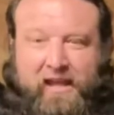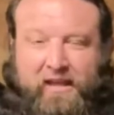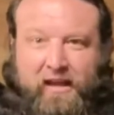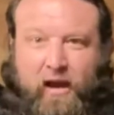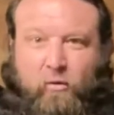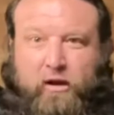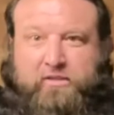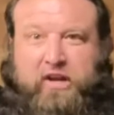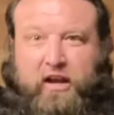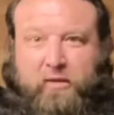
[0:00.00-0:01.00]
I want to
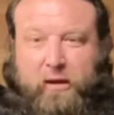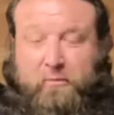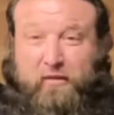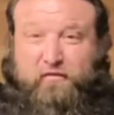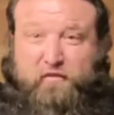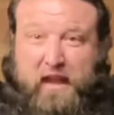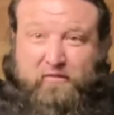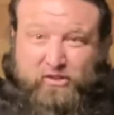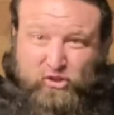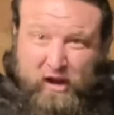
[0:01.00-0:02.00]
talk about my
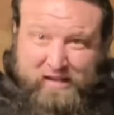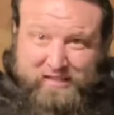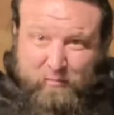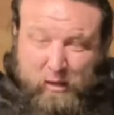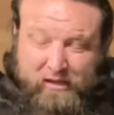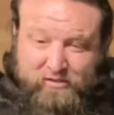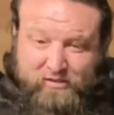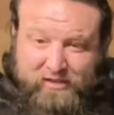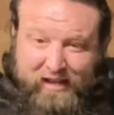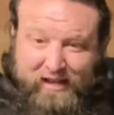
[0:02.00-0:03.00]
favorite tricep
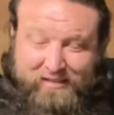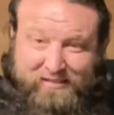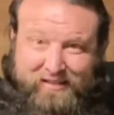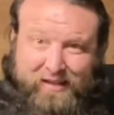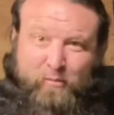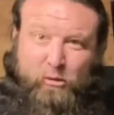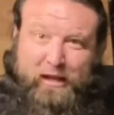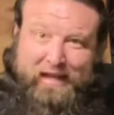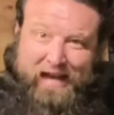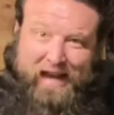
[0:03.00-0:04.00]
exercise, but I
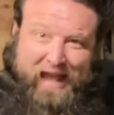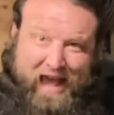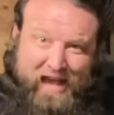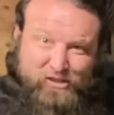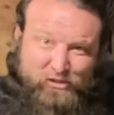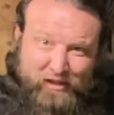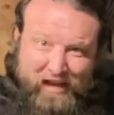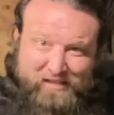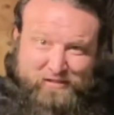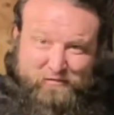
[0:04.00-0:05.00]
gotta ask you
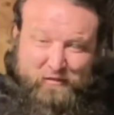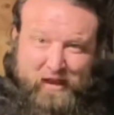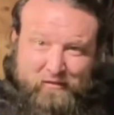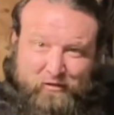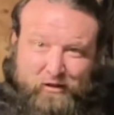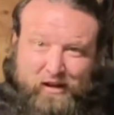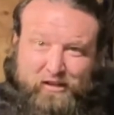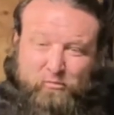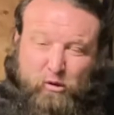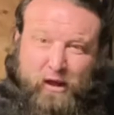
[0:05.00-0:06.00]
guys a favor, and
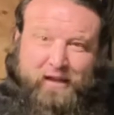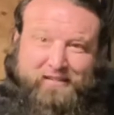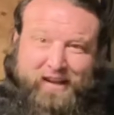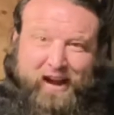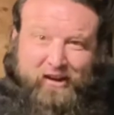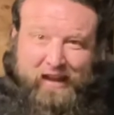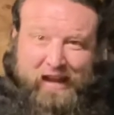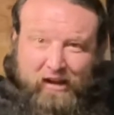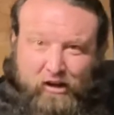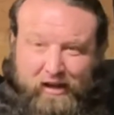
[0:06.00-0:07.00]
you're probably tired of
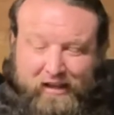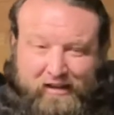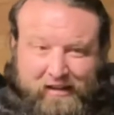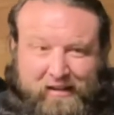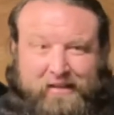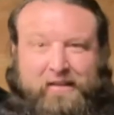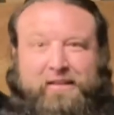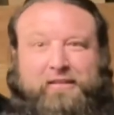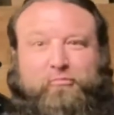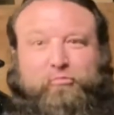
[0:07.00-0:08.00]
hearing it,
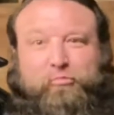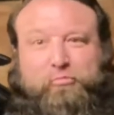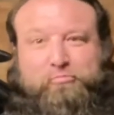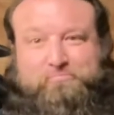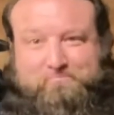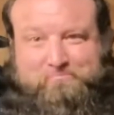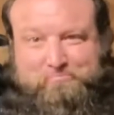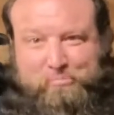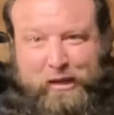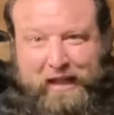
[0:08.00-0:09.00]

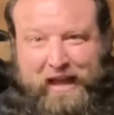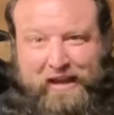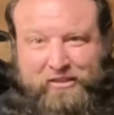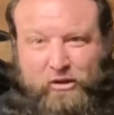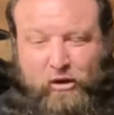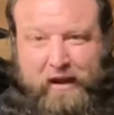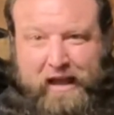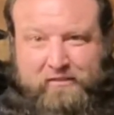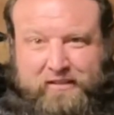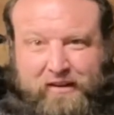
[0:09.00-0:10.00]
but I gotta throw it
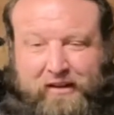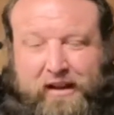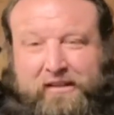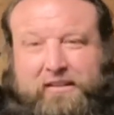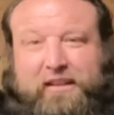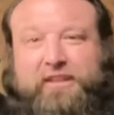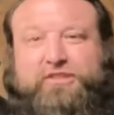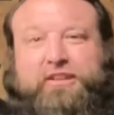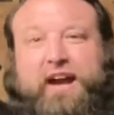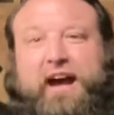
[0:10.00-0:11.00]
out there. I need
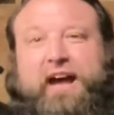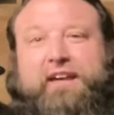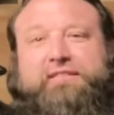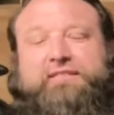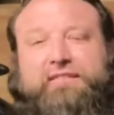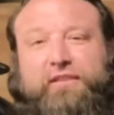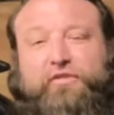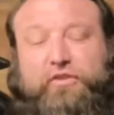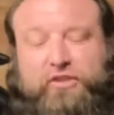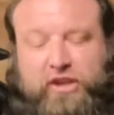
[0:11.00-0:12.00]
you guys, if
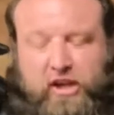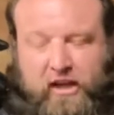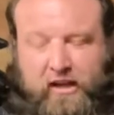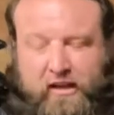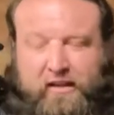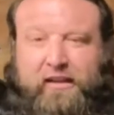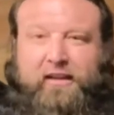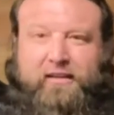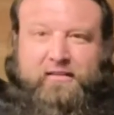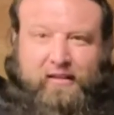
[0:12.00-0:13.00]
you could,
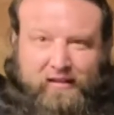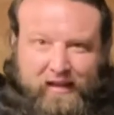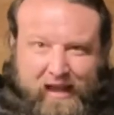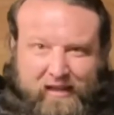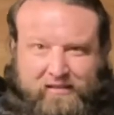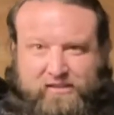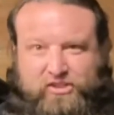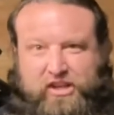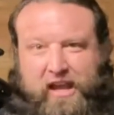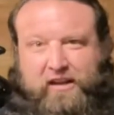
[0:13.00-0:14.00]
to like this
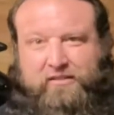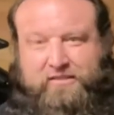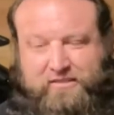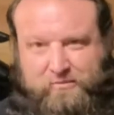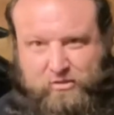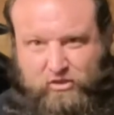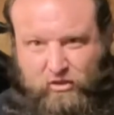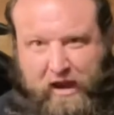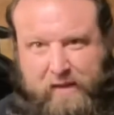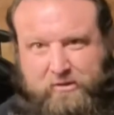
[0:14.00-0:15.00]
channel, to
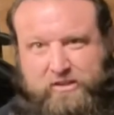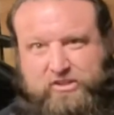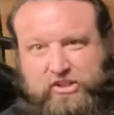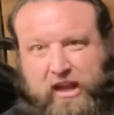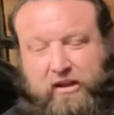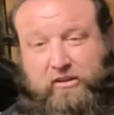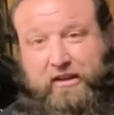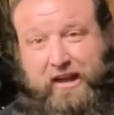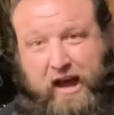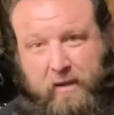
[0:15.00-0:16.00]
subscribe to this channel, to
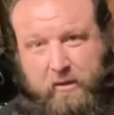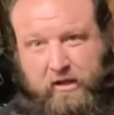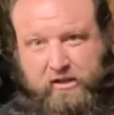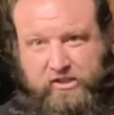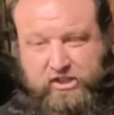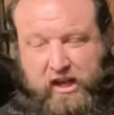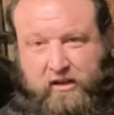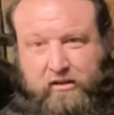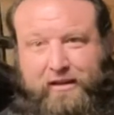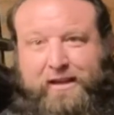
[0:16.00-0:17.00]
comment on this
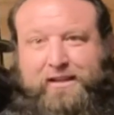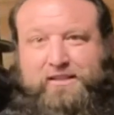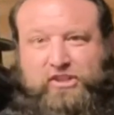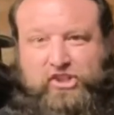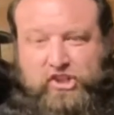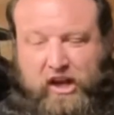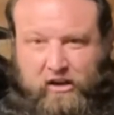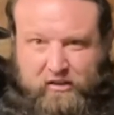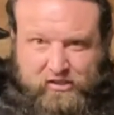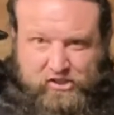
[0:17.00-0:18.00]
channel, to
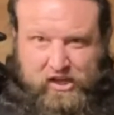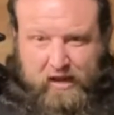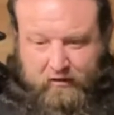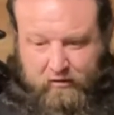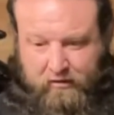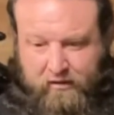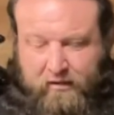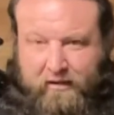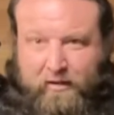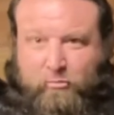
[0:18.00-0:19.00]
share this channel.
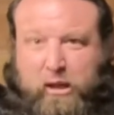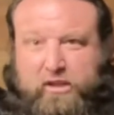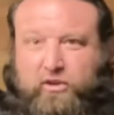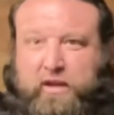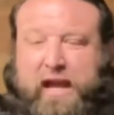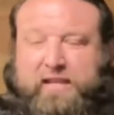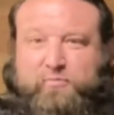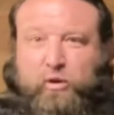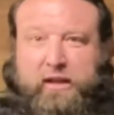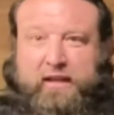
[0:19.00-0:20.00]
By you guys
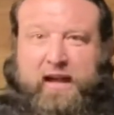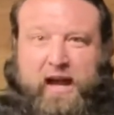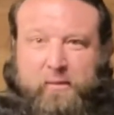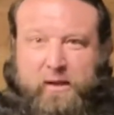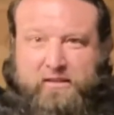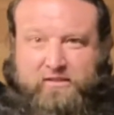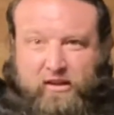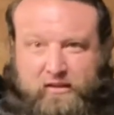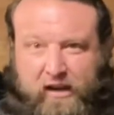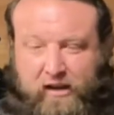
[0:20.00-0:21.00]
putting comments
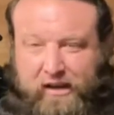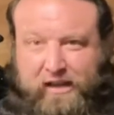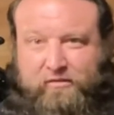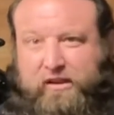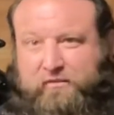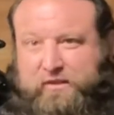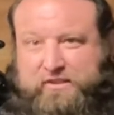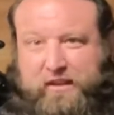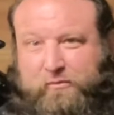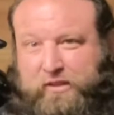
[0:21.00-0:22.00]
on there, even if it's
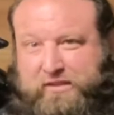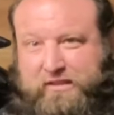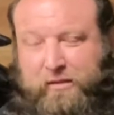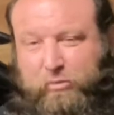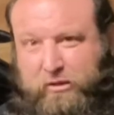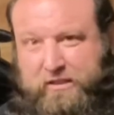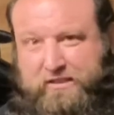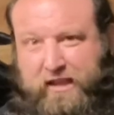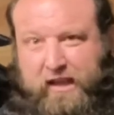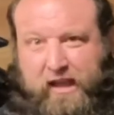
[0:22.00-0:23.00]
something simple to
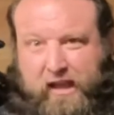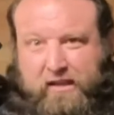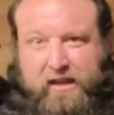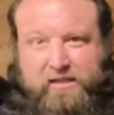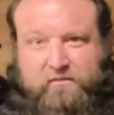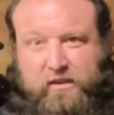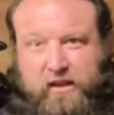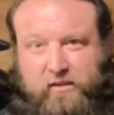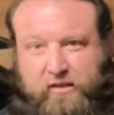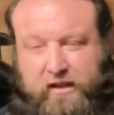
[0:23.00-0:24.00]
say, hey, nice
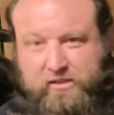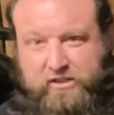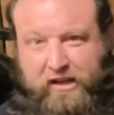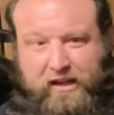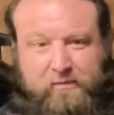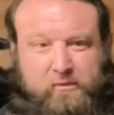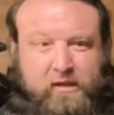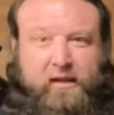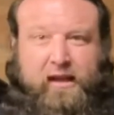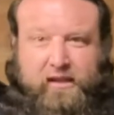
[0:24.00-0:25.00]
video, nice job,
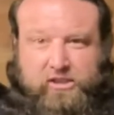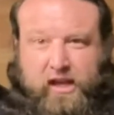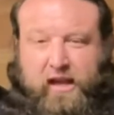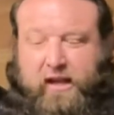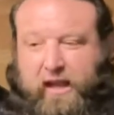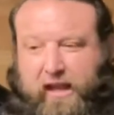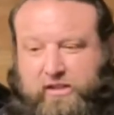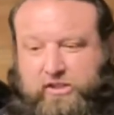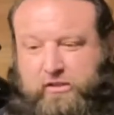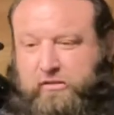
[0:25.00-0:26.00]
hey Chad, I
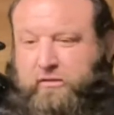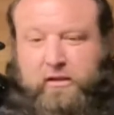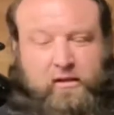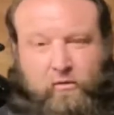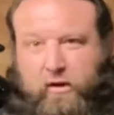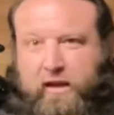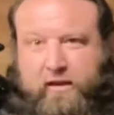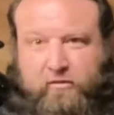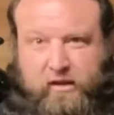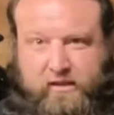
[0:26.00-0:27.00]
hate you,
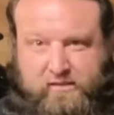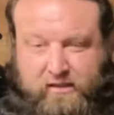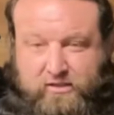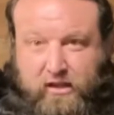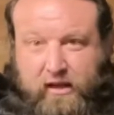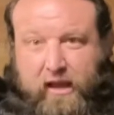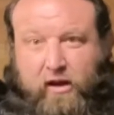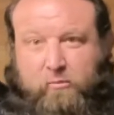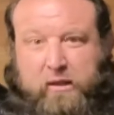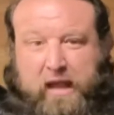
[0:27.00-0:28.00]
whatever it is, it's gonna
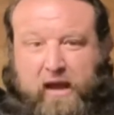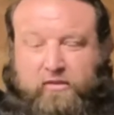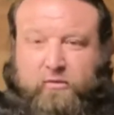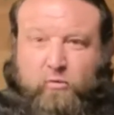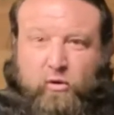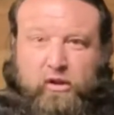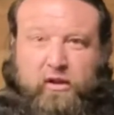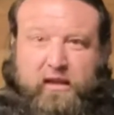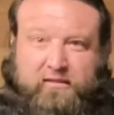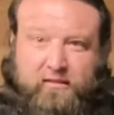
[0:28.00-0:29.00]
help me out. The more you
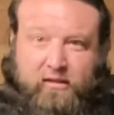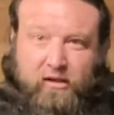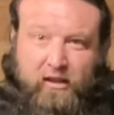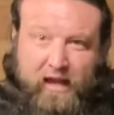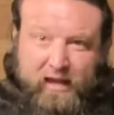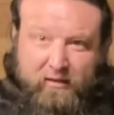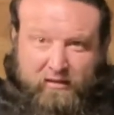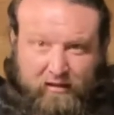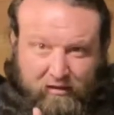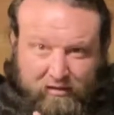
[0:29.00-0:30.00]
hit the
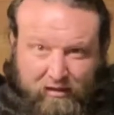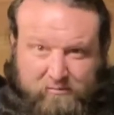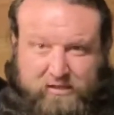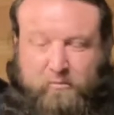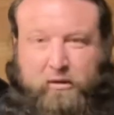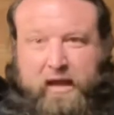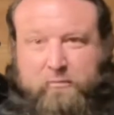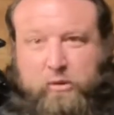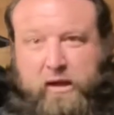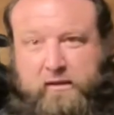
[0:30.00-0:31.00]
little thumbs up like
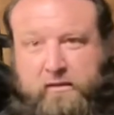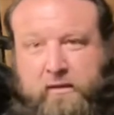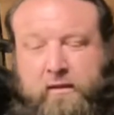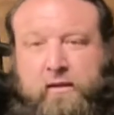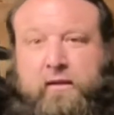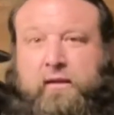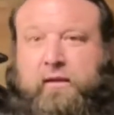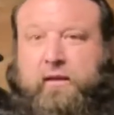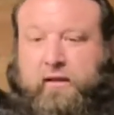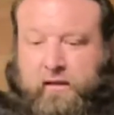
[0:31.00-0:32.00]
button,
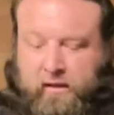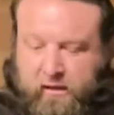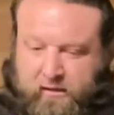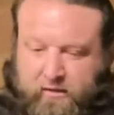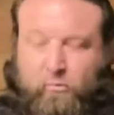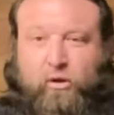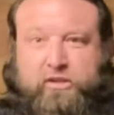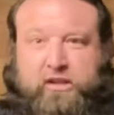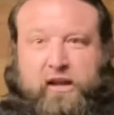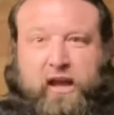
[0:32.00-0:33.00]
the more it's
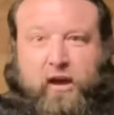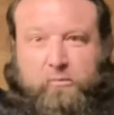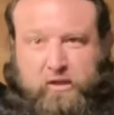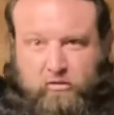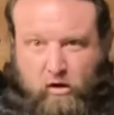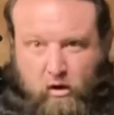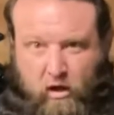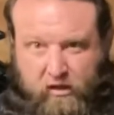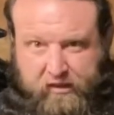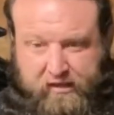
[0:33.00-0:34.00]
gonna help me grow
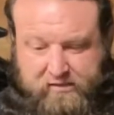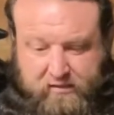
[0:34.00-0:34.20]
all this.